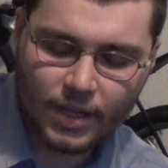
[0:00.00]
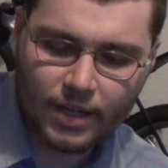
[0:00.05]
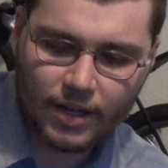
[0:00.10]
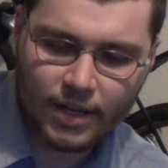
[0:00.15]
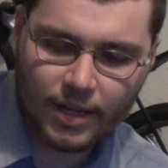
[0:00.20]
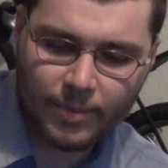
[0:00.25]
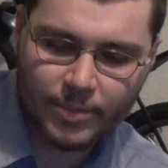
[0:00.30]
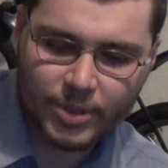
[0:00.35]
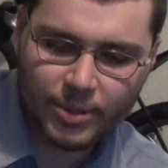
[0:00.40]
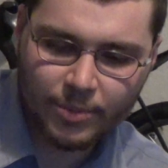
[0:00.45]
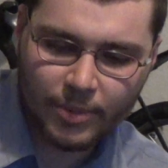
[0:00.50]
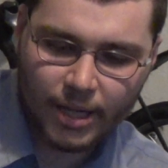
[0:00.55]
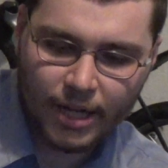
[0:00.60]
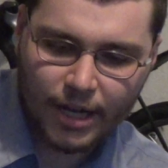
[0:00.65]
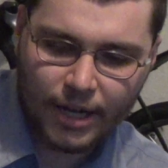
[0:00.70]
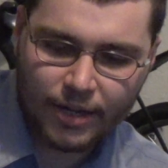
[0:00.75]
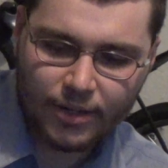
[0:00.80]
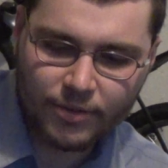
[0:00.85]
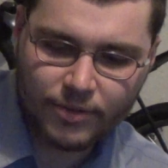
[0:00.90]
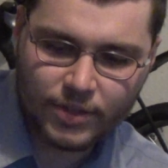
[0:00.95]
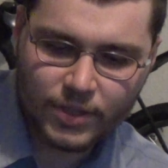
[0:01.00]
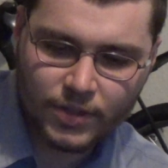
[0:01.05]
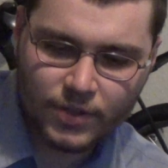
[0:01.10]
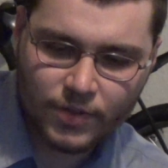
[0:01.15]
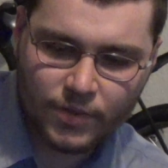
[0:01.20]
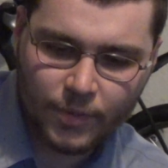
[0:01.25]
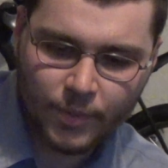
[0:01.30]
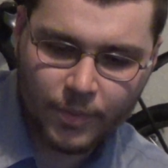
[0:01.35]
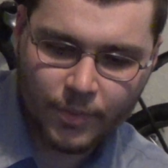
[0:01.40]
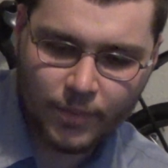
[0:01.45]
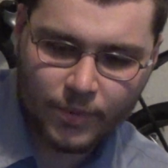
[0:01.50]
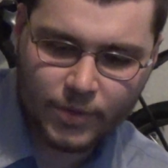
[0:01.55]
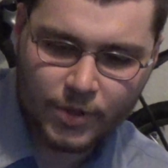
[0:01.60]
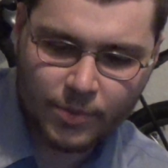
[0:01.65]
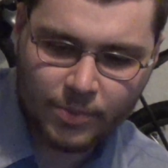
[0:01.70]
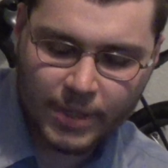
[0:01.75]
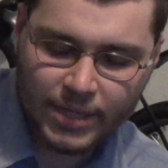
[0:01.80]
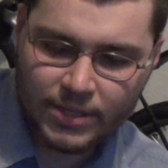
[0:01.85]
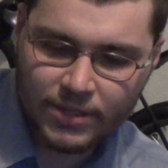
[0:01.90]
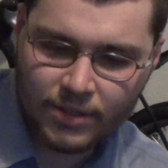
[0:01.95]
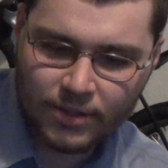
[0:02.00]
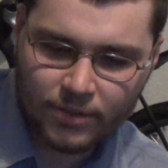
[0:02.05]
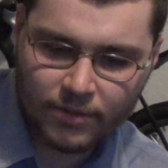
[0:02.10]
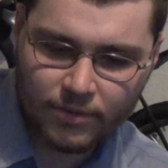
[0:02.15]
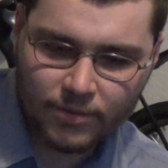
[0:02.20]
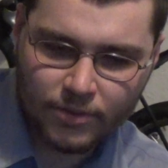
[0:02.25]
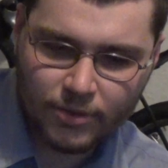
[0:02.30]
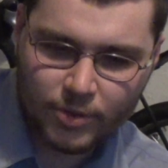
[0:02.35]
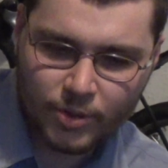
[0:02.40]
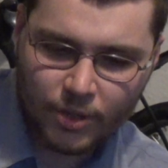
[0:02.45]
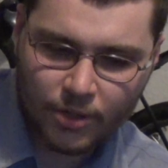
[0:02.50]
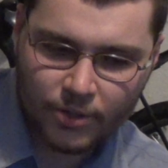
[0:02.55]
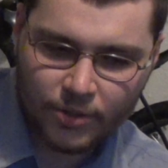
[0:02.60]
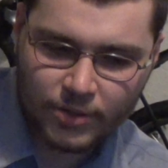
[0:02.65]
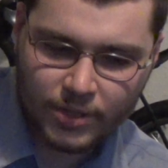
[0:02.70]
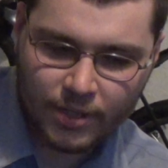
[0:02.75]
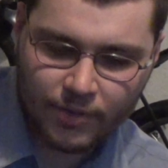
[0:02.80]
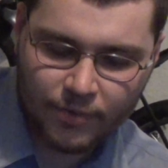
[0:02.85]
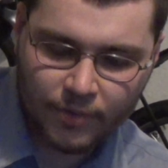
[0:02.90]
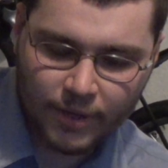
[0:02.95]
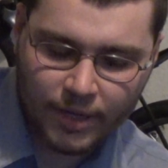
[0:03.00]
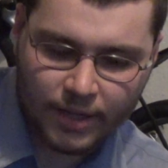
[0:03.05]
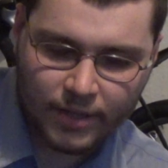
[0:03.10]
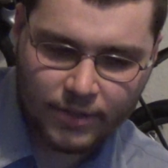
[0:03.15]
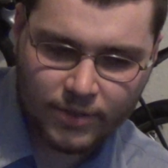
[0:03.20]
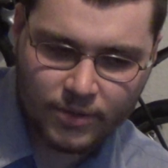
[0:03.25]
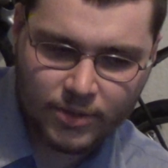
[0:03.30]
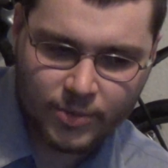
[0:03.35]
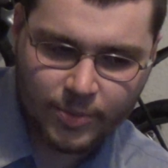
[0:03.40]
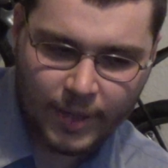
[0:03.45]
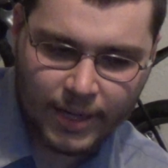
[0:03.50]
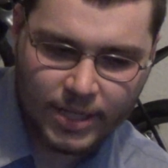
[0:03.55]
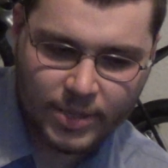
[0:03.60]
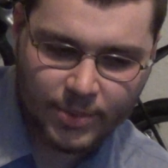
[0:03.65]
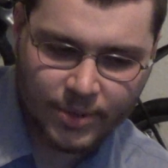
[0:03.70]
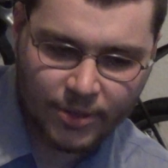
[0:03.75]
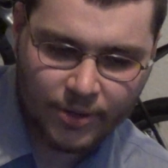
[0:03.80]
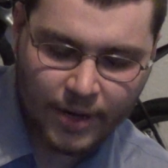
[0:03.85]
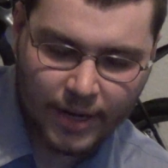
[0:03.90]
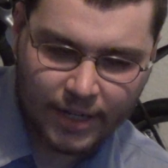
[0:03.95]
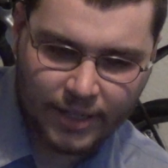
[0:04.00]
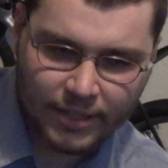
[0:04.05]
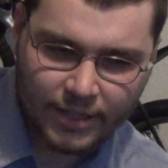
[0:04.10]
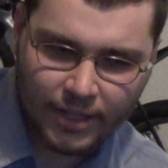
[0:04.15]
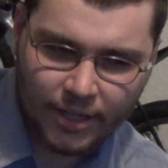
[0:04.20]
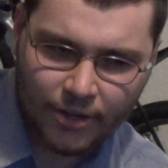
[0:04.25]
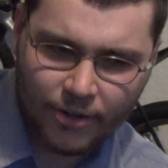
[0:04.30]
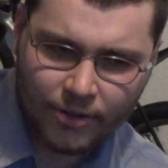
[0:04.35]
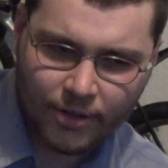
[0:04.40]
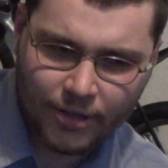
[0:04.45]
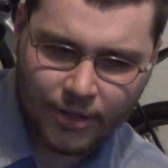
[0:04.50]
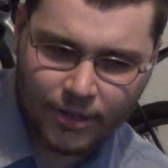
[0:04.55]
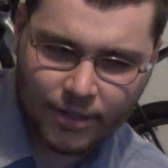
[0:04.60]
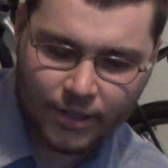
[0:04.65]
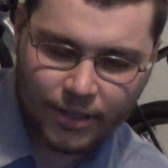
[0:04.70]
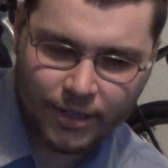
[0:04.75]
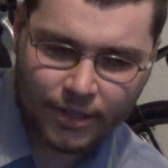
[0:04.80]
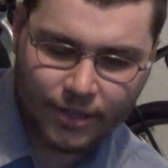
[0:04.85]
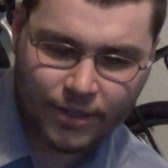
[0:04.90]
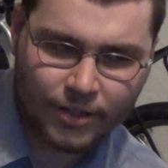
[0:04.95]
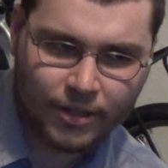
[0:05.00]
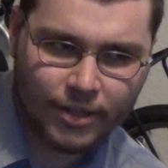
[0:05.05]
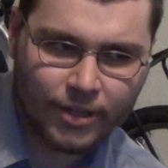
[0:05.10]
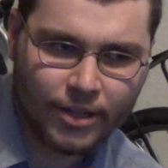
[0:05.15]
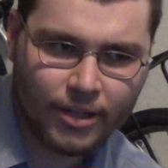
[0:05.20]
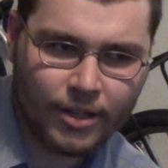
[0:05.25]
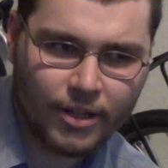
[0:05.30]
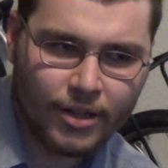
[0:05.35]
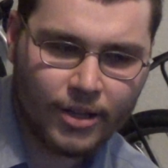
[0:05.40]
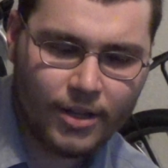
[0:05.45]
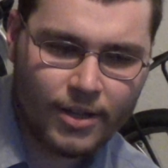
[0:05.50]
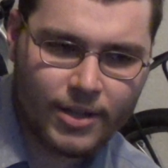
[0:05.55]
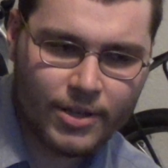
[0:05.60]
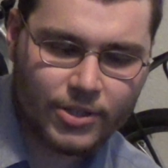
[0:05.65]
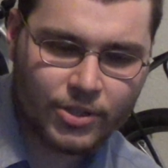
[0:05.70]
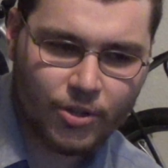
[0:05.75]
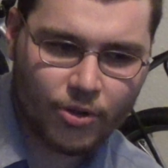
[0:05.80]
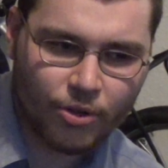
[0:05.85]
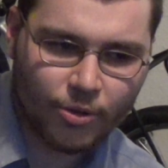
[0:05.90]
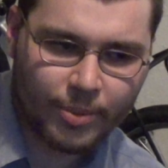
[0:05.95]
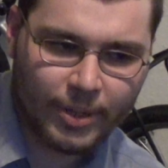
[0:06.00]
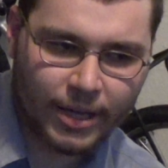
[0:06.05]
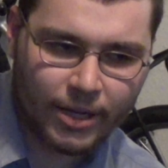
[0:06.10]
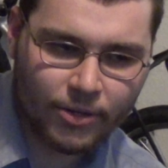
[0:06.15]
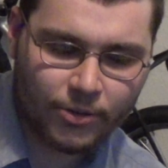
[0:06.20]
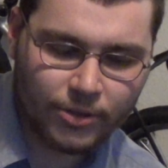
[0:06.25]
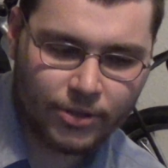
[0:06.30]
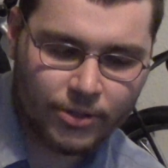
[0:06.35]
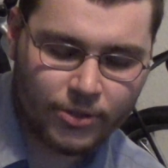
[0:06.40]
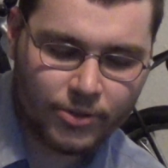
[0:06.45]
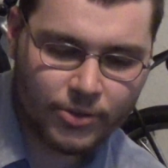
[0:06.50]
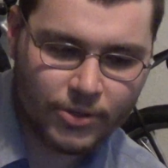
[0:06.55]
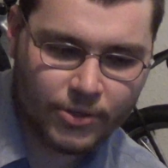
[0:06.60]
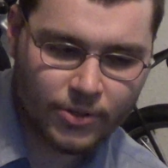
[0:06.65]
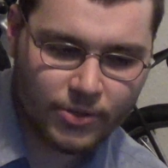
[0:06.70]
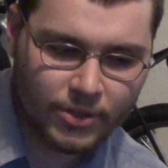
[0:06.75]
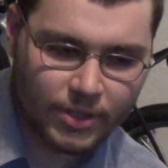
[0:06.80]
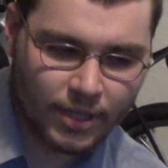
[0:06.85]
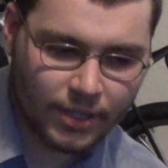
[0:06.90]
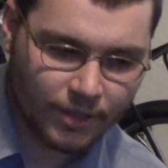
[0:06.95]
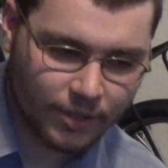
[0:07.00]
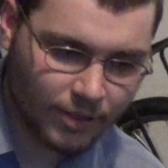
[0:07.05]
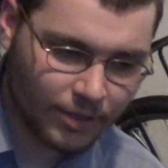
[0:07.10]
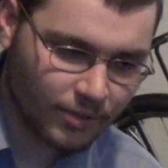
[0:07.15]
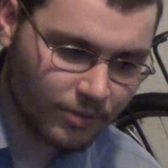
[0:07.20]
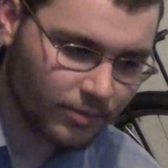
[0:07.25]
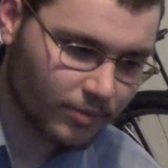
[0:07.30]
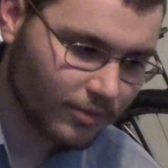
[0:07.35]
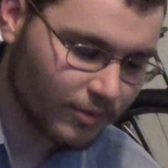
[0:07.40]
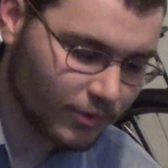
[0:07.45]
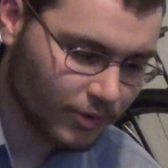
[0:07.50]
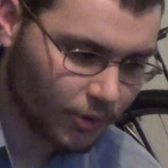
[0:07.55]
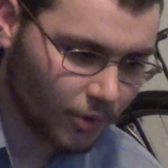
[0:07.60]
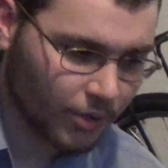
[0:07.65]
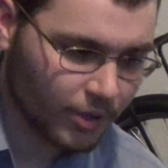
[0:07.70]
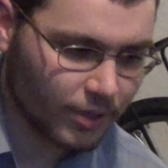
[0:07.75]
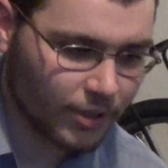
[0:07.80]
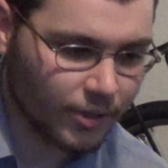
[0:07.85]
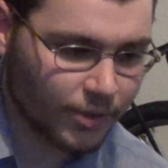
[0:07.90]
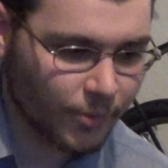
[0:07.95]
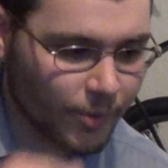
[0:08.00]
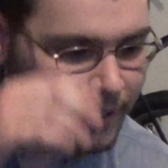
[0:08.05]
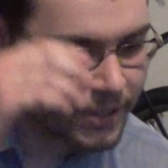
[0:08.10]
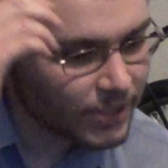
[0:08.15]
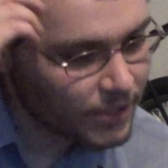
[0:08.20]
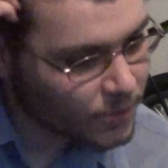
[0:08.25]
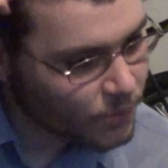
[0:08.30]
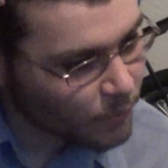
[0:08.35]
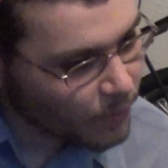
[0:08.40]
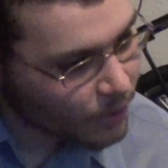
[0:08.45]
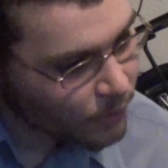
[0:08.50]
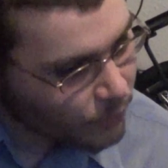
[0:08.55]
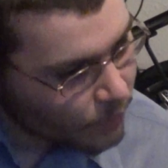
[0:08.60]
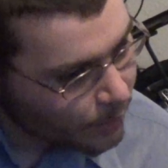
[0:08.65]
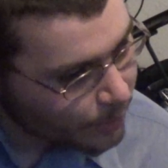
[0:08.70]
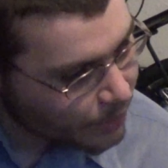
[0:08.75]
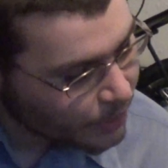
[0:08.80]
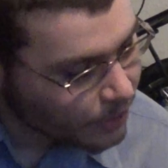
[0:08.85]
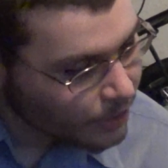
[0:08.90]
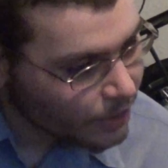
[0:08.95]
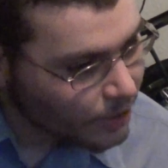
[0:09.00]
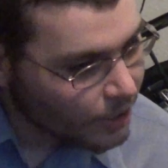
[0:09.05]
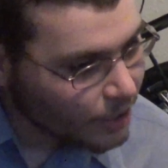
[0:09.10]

come to mind. Just from some basic news articles I've read. Spain's been cracking down on solar panel users, and in Florida there was this one woman